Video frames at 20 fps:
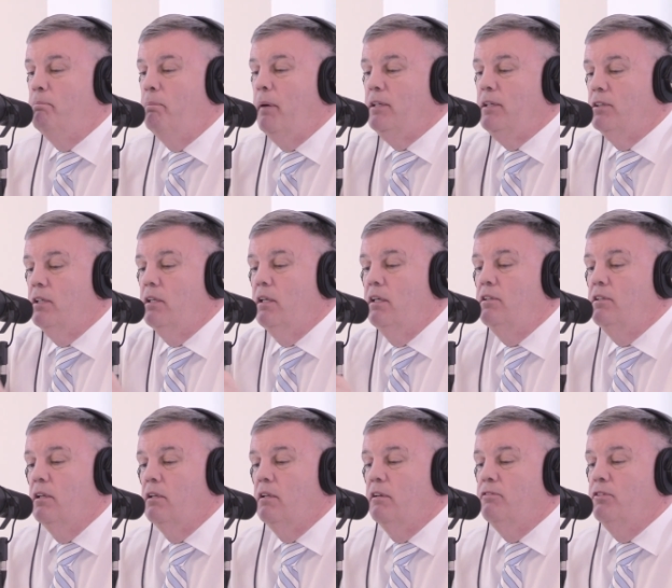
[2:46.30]
basically
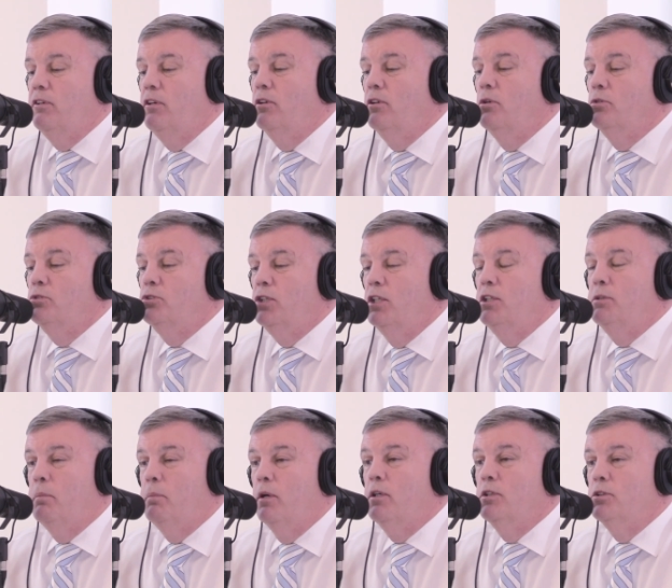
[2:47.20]
delivering you those
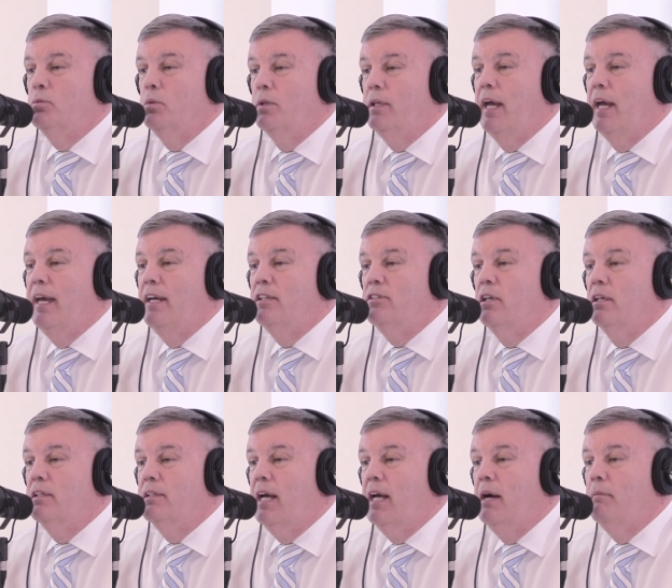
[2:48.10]
cheeseburgers with the eggs
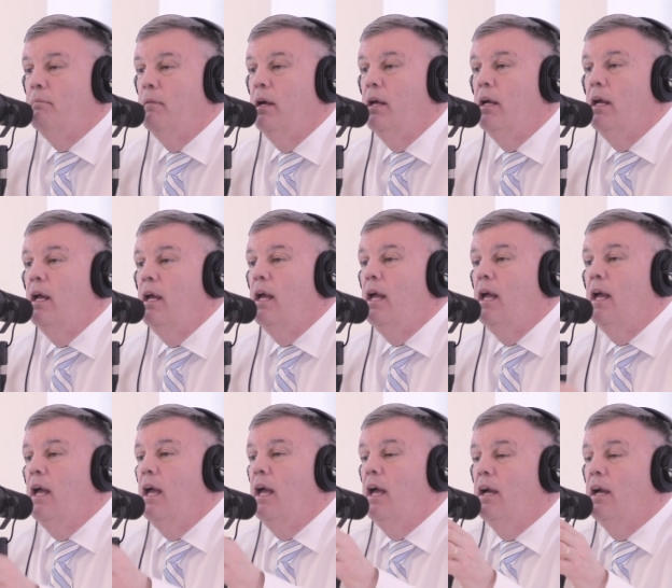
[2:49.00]
on top.
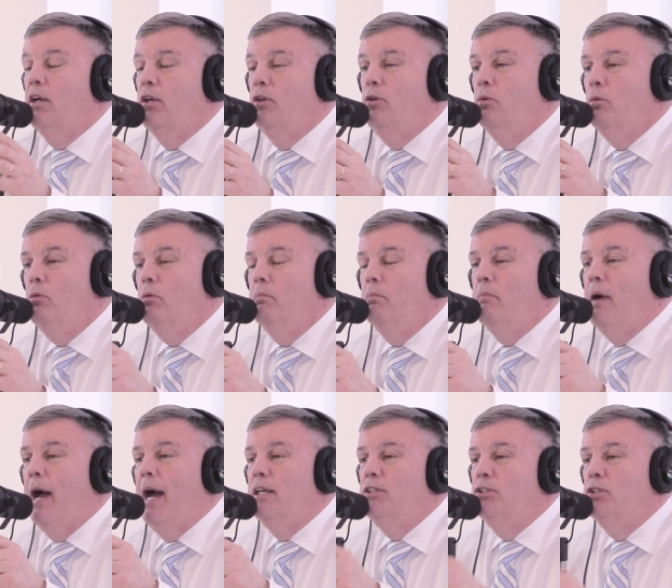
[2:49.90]
Can you
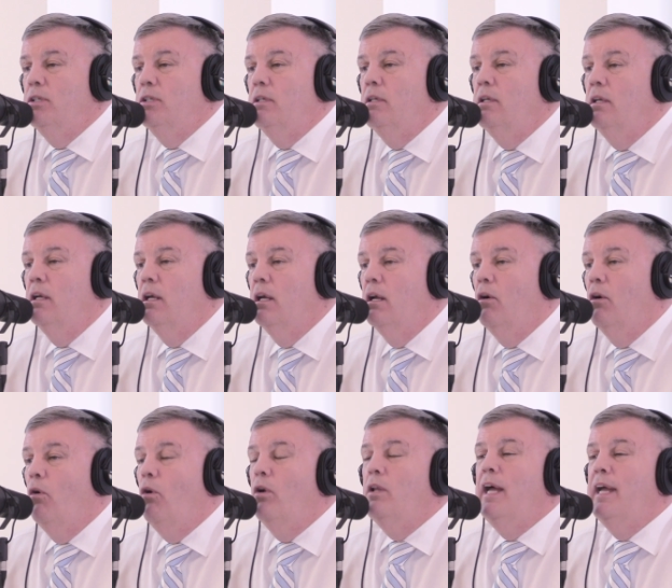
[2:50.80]
imagine?
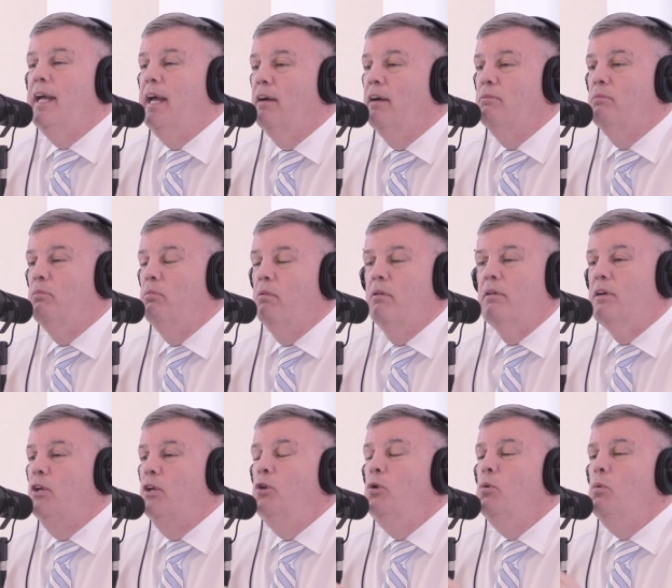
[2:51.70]
All I
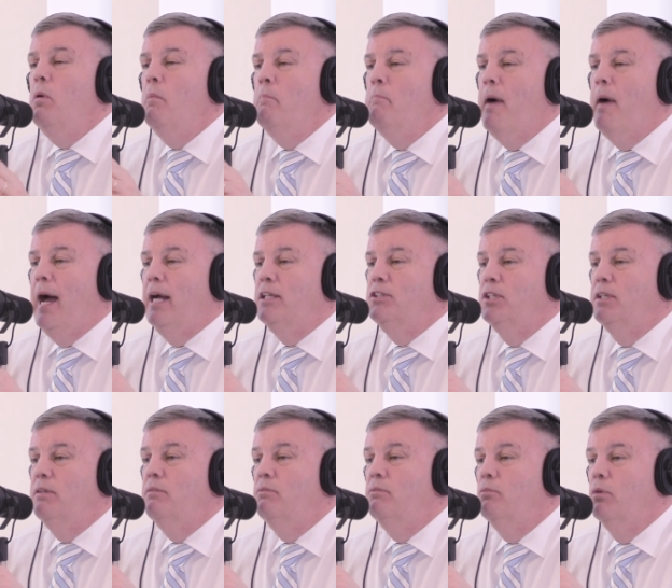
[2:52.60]
got, can you
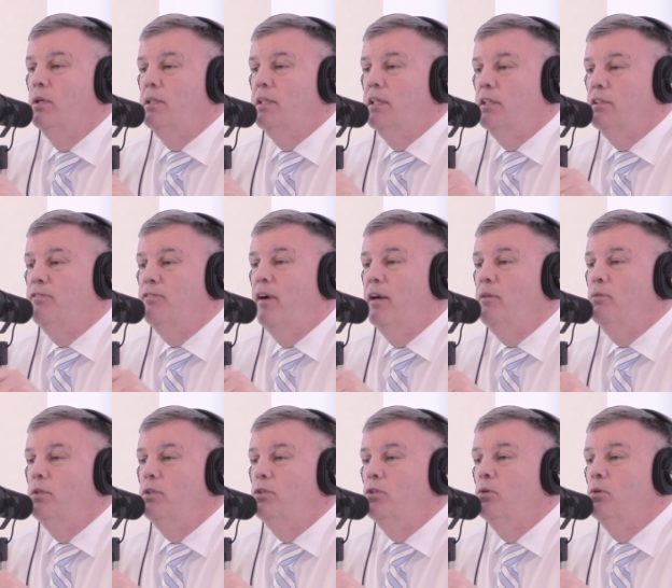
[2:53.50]
imagine what this fight
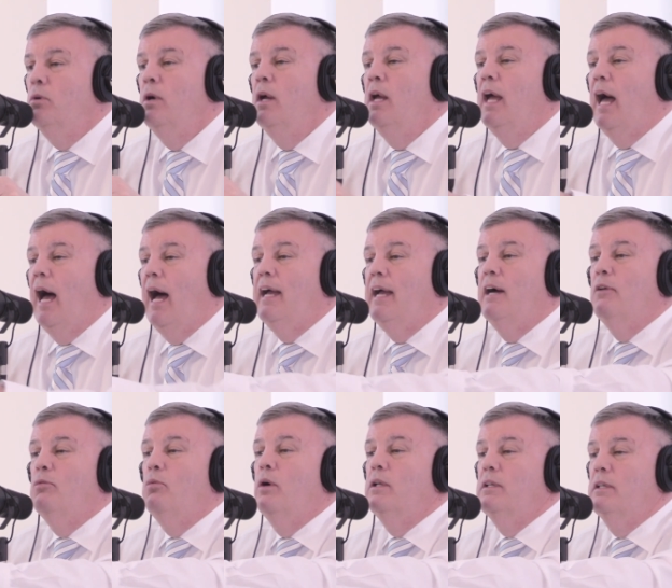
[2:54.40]
would do? I
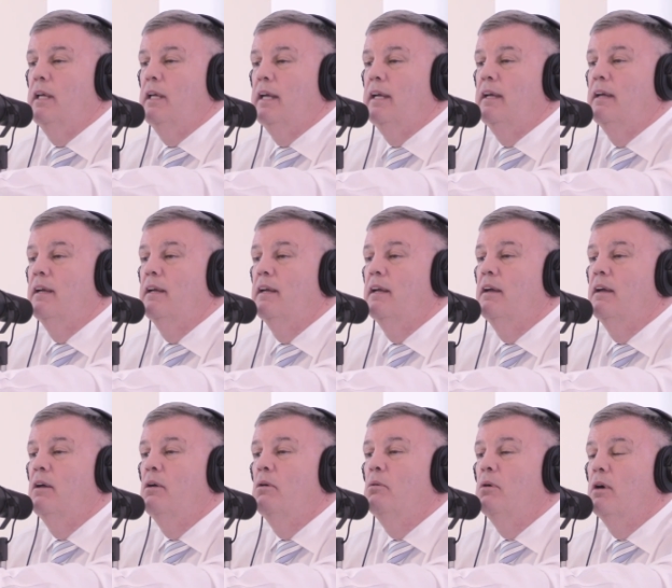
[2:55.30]
got one thing.
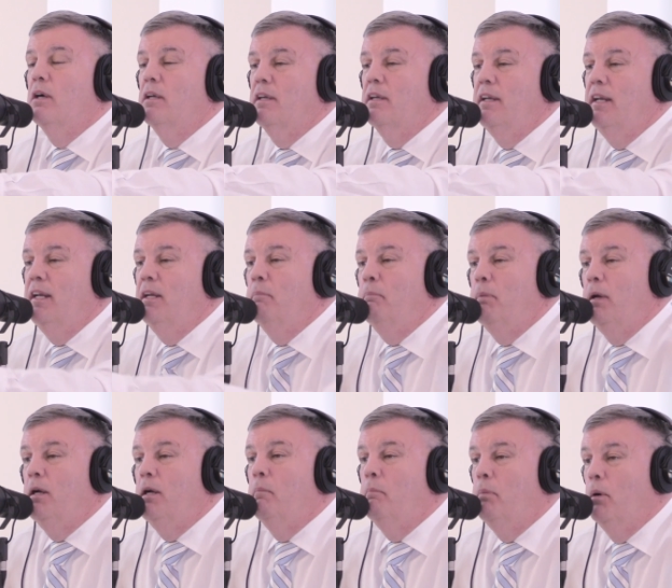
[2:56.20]
We're going to need a
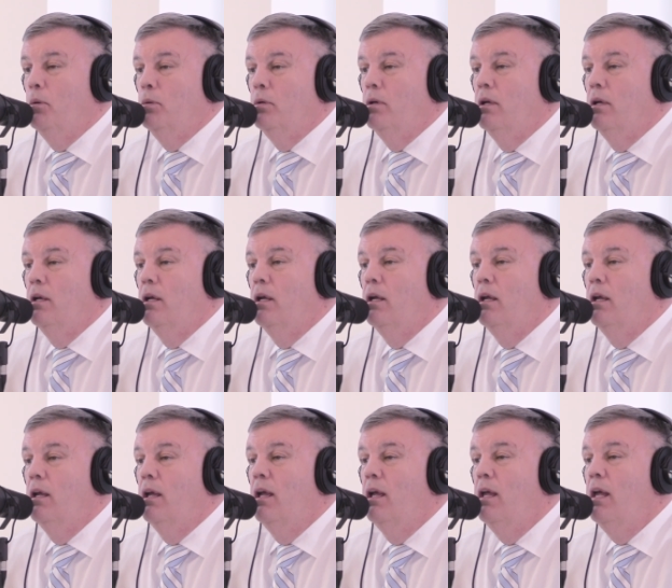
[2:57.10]
bigger boat.
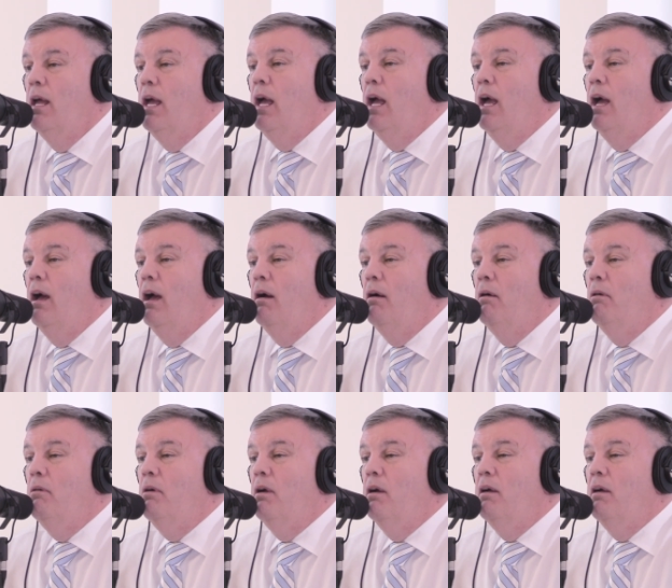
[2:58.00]

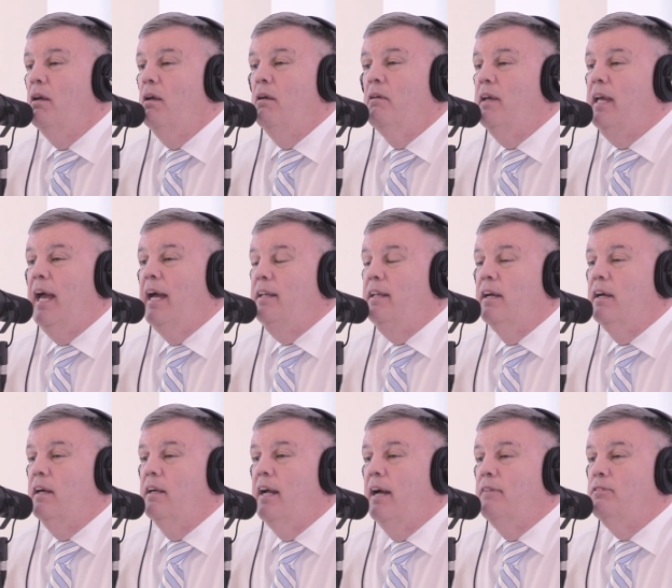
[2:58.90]
Ken, they're
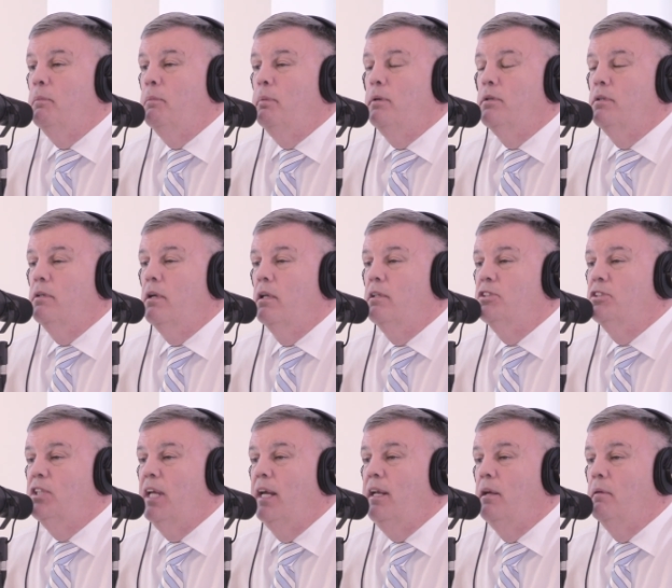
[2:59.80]
going to have to build another
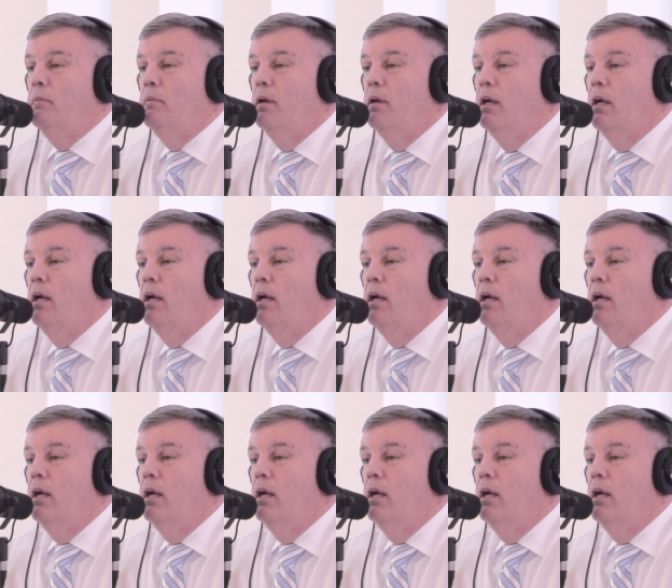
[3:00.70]
stadium.